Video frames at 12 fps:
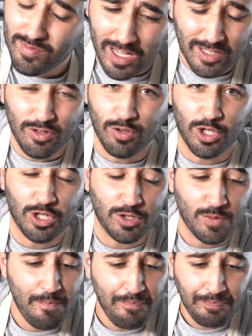That's
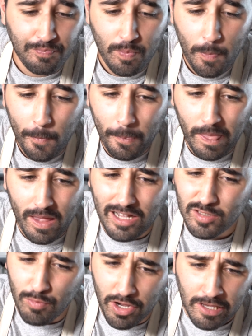delicious.
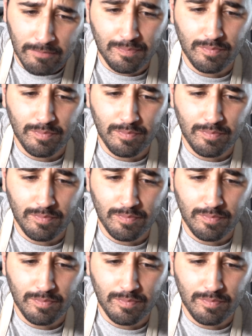That's money.